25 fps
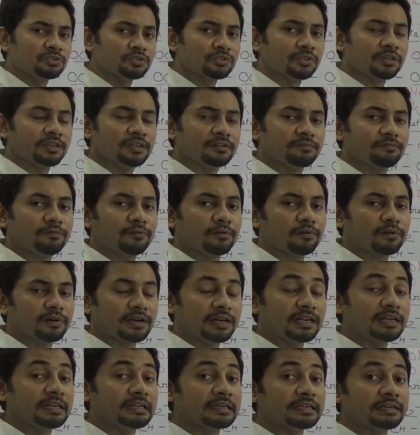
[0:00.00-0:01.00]
usually for
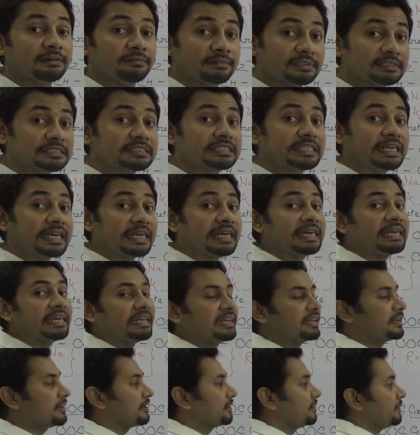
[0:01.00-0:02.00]
cleaning our
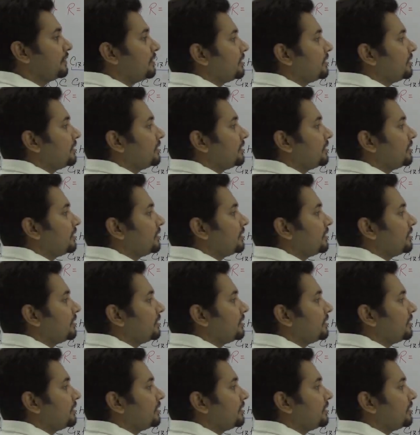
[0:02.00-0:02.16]
skin.